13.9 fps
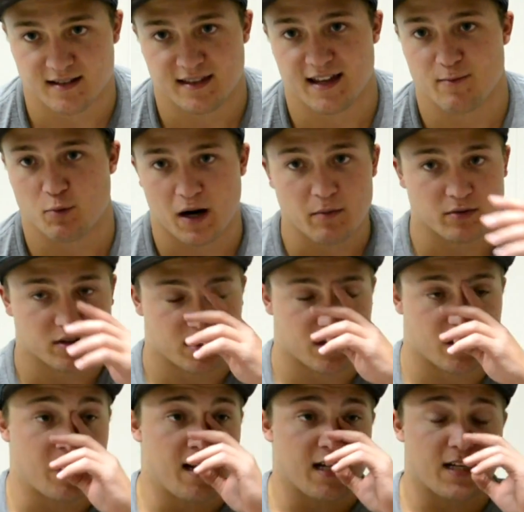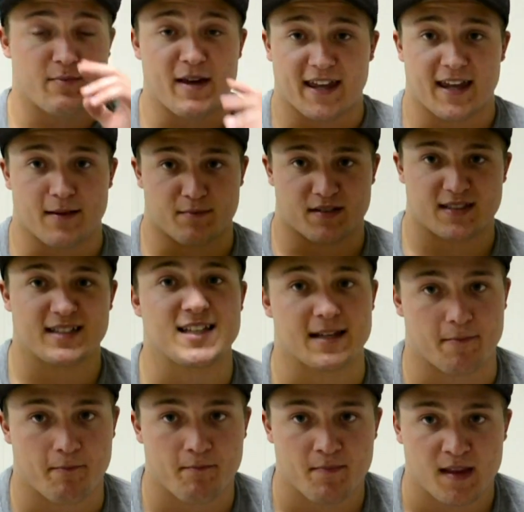they were able to make him
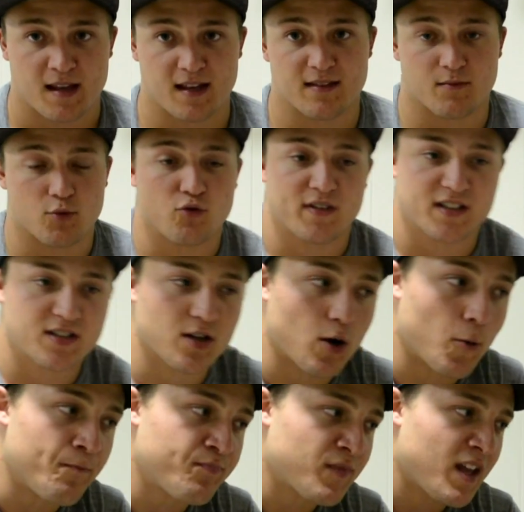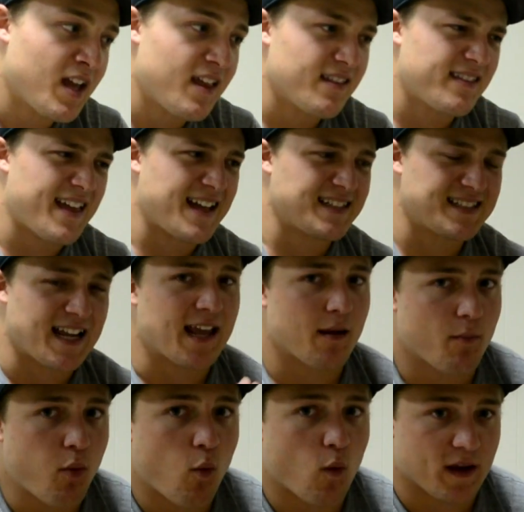seem in the movie. So that second
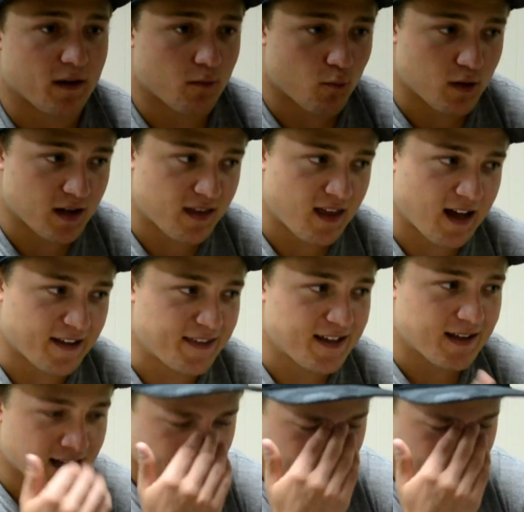point with, I think,